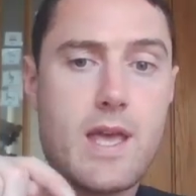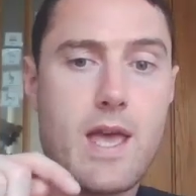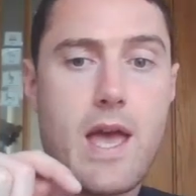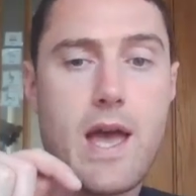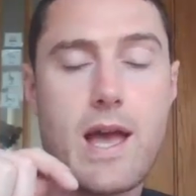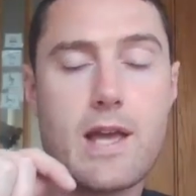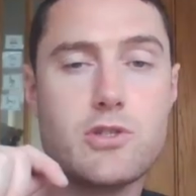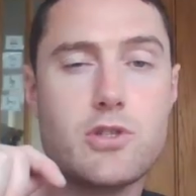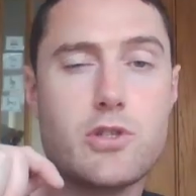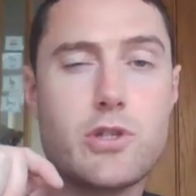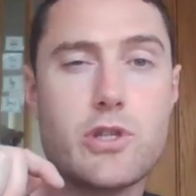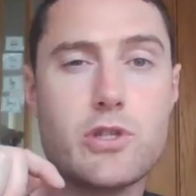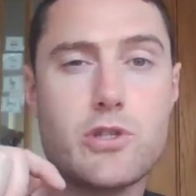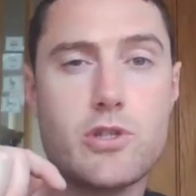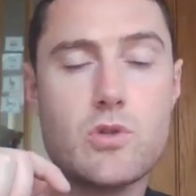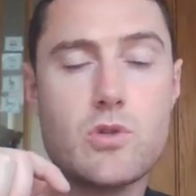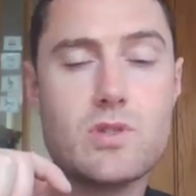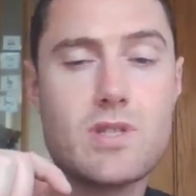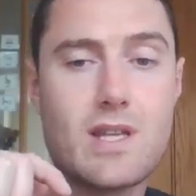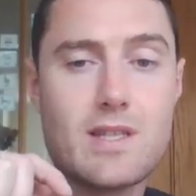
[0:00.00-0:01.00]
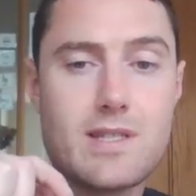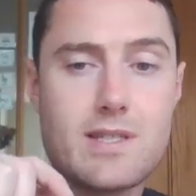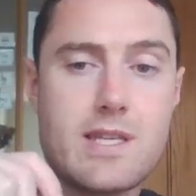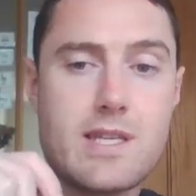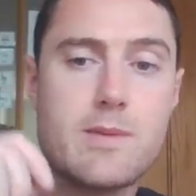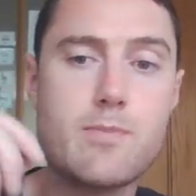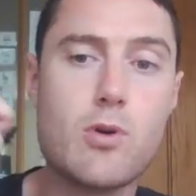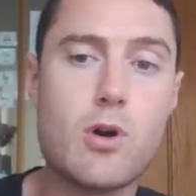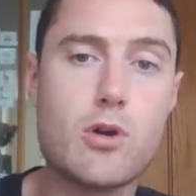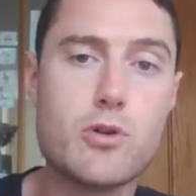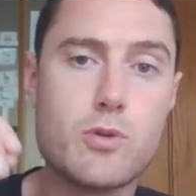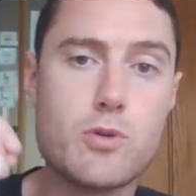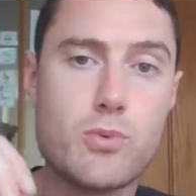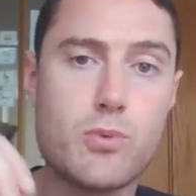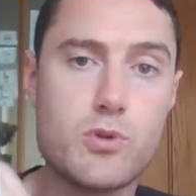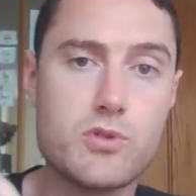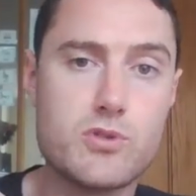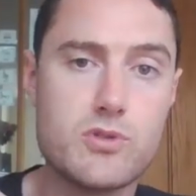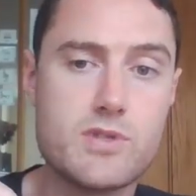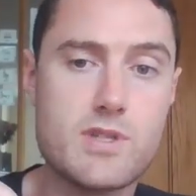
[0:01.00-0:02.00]
as you can use that to keep all your
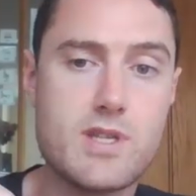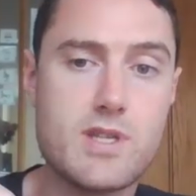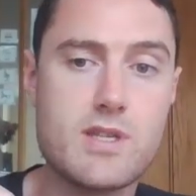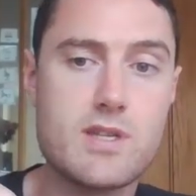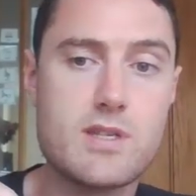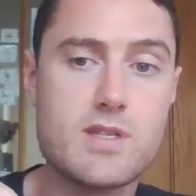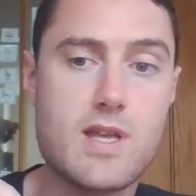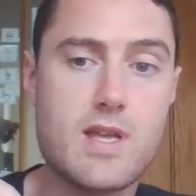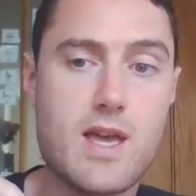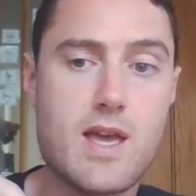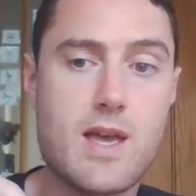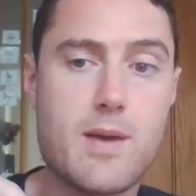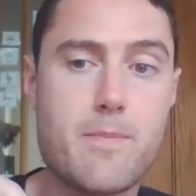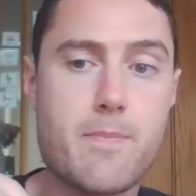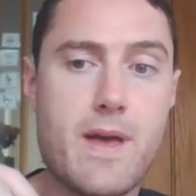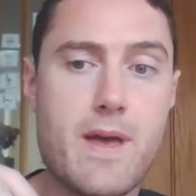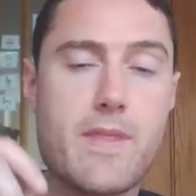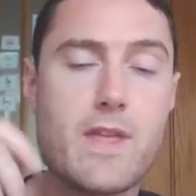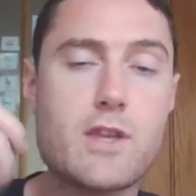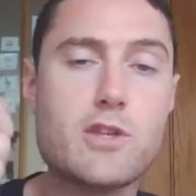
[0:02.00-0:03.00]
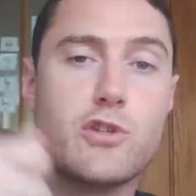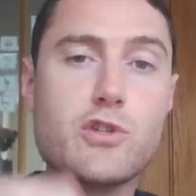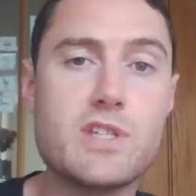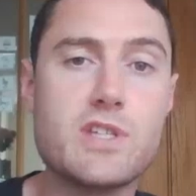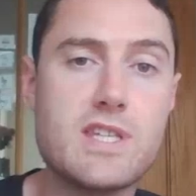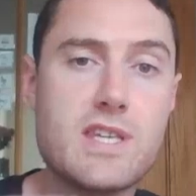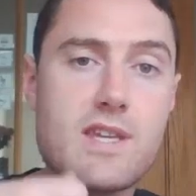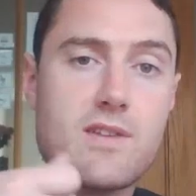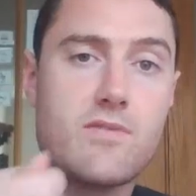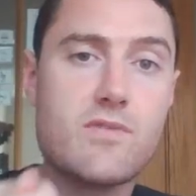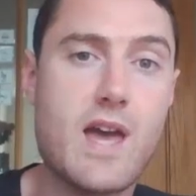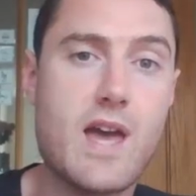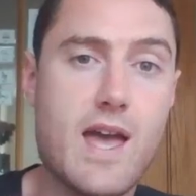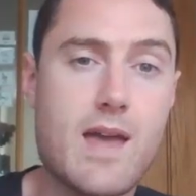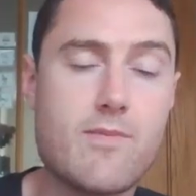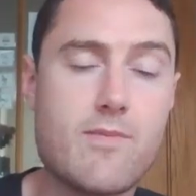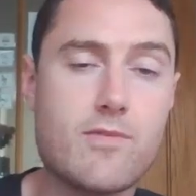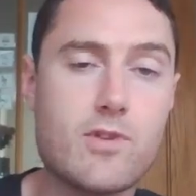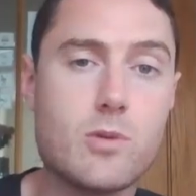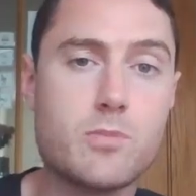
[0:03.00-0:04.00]
puzzles in, and then you can give that
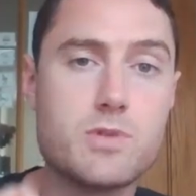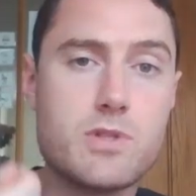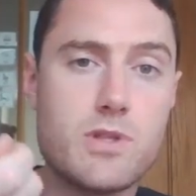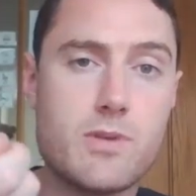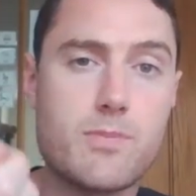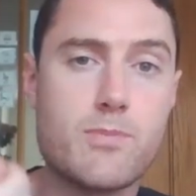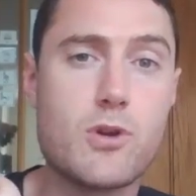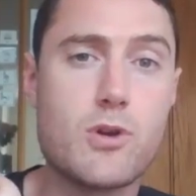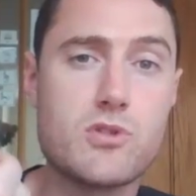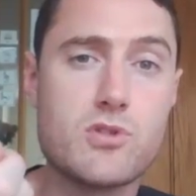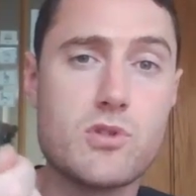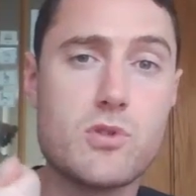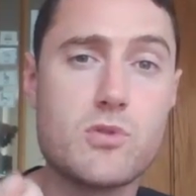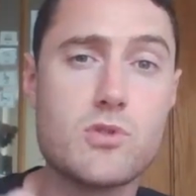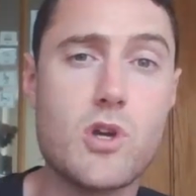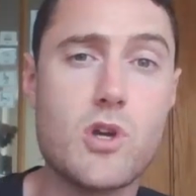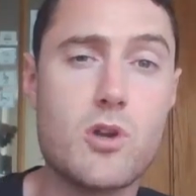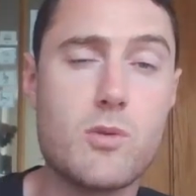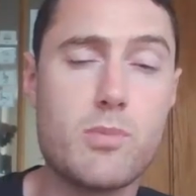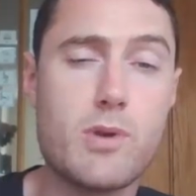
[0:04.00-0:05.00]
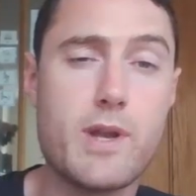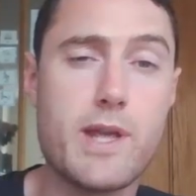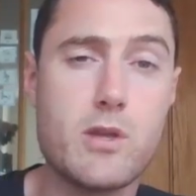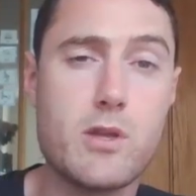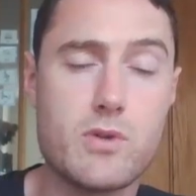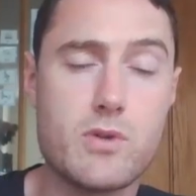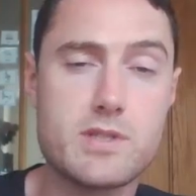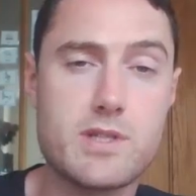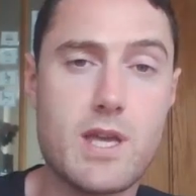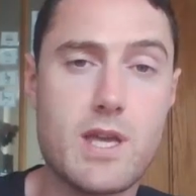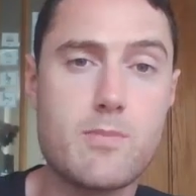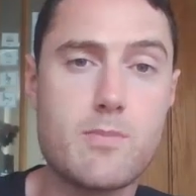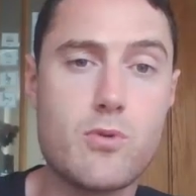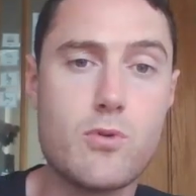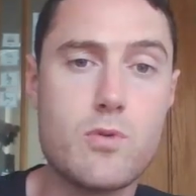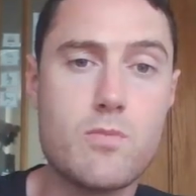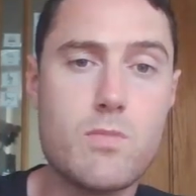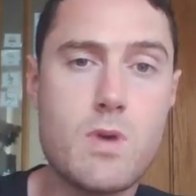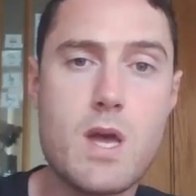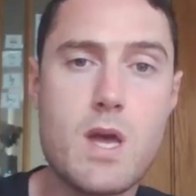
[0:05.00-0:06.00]
envelope to the person who's going to play your escape
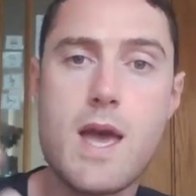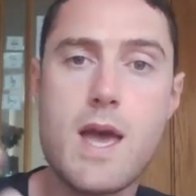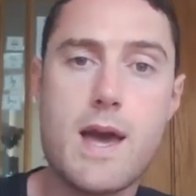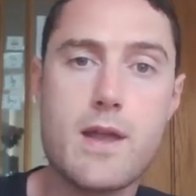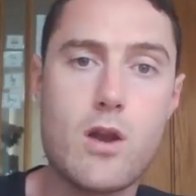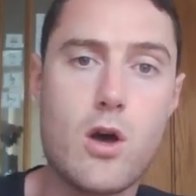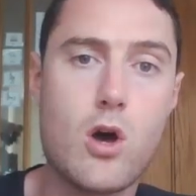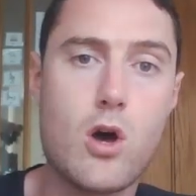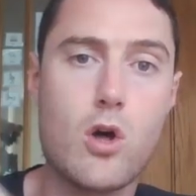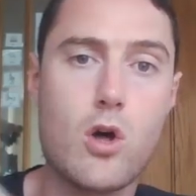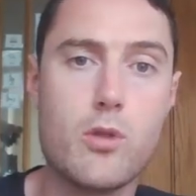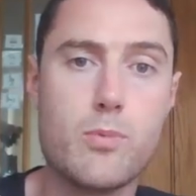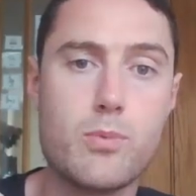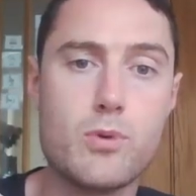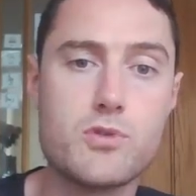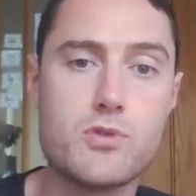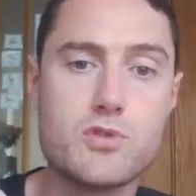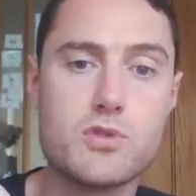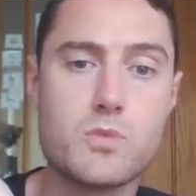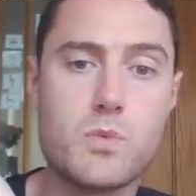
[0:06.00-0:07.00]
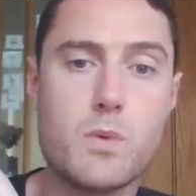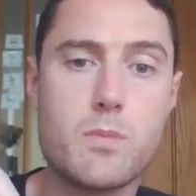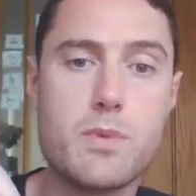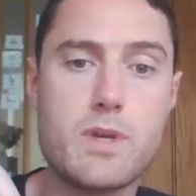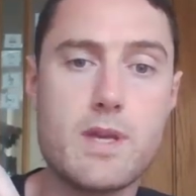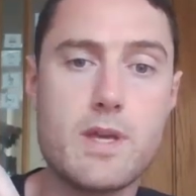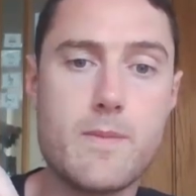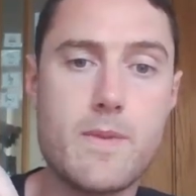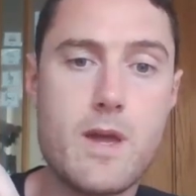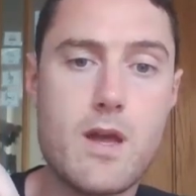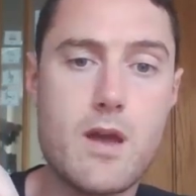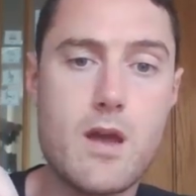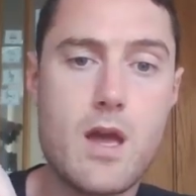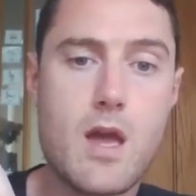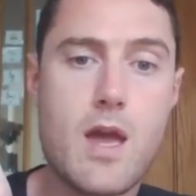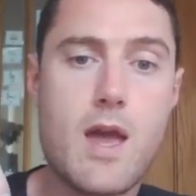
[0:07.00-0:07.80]
room and all the puzzles will be in there.